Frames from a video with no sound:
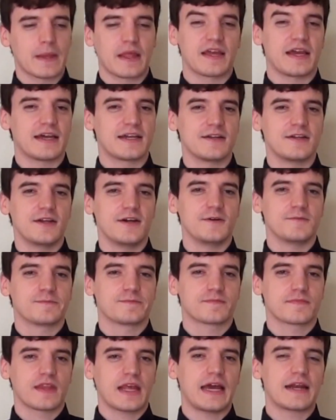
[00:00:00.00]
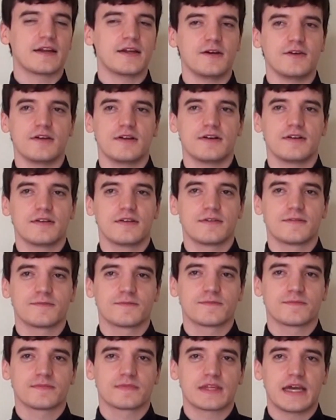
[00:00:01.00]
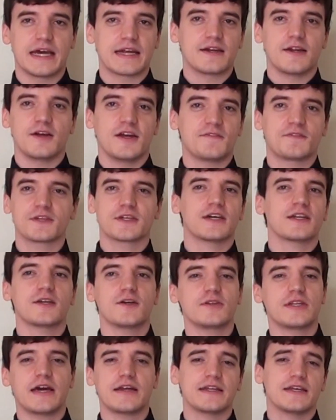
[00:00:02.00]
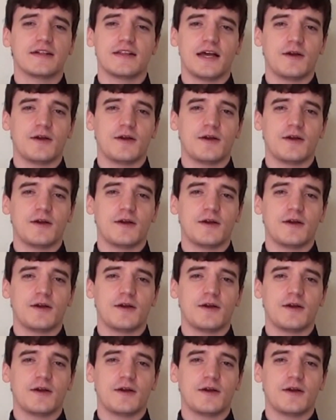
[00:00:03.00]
I don't know. If they're gonna go downhill,